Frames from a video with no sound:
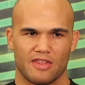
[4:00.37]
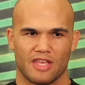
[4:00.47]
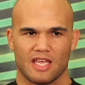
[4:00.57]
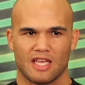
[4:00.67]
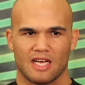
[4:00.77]

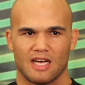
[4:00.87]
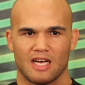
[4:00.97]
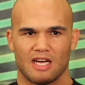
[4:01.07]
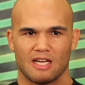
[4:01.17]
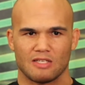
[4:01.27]
think
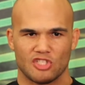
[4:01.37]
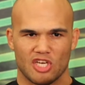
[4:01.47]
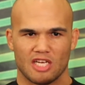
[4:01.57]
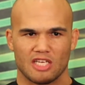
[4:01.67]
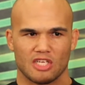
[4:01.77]

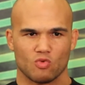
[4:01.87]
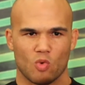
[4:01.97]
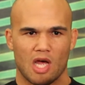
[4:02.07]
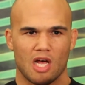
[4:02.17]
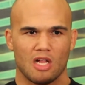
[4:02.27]
Jake does
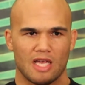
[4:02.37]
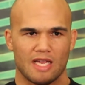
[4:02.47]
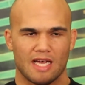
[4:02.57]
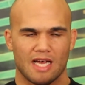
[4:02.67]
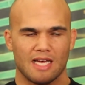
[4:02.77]
well,
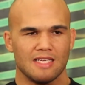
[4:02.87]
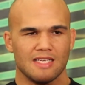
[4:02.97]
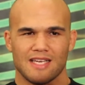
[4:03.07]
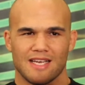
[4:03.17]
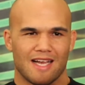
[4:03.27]
and I
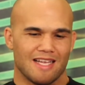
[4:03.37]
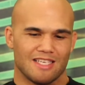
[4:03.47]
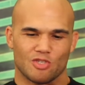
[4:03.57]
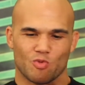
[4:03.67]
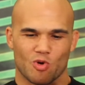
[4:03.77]

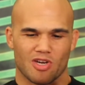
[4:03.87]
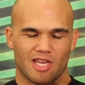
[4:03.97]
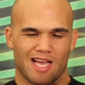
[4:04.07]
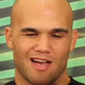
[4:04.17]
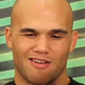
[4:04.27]
just
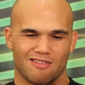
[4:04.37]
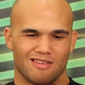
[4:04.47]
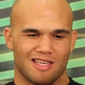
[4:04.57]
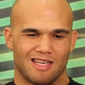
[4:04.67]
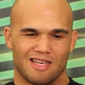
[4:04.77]
work out,
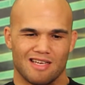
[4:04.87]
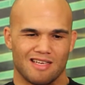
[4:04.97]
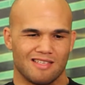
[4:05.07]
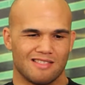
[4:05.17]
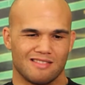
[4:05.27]
and
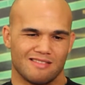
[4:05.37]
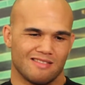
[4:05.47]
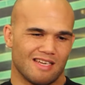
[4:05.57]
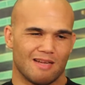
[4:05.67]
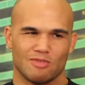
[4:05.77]

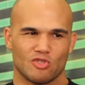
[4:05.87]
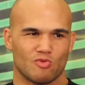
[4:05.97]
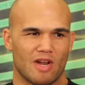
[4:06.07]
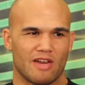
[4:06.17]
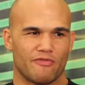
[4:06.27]
I'm
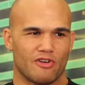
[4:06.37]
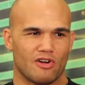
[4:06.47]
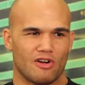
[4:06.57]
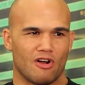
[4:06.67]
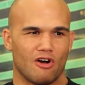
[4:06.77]
just ready
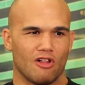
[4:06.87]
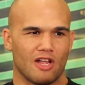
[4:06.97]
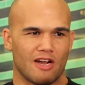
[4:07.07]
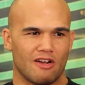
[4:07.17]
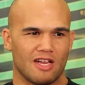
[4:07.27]
for all
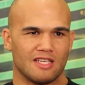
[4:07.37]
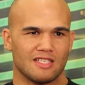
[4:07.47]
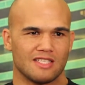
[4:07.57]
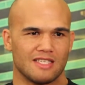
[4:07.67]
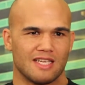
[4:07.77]

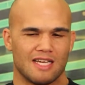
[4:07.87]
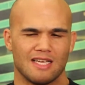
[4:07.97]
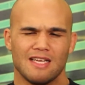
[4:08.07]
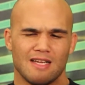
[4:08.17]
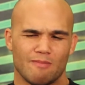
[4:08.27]
areas, and
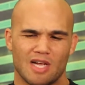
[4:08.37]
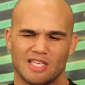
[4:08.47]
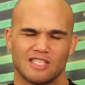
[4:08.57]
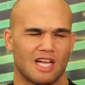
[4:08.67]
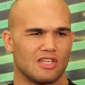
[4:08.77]
my
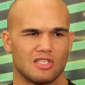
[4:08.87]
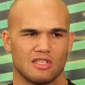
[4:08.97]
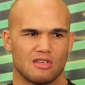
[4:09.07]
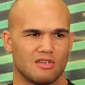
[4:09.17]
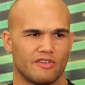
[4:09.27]
style's a
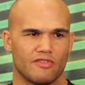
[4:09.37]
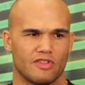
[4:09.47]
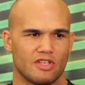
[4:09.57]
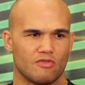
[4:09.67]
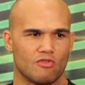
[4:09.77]
little
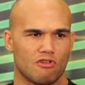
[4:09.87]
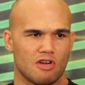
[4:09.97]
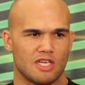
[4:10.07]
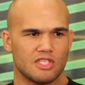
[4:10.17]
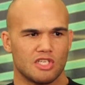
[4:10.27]
different than
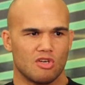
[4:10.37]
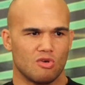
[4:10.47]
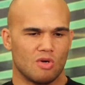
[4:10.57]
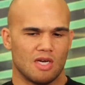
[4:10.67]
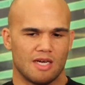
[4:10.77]
Rory's,
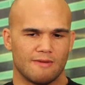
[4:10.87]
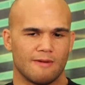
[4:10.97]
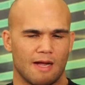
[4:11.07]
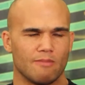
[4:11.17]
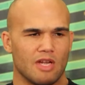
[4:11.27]
so
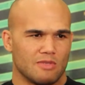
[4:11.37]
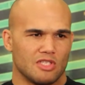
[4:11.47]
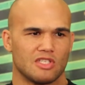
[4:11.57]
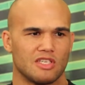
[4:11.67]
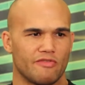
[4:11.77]
I'm
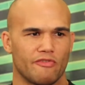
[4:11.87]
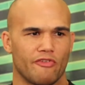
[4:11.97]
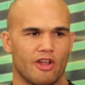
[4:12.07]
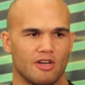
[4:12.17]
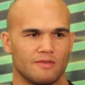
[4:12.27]
just a different
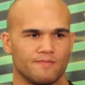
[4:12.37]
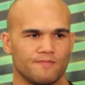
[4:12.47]
fighter.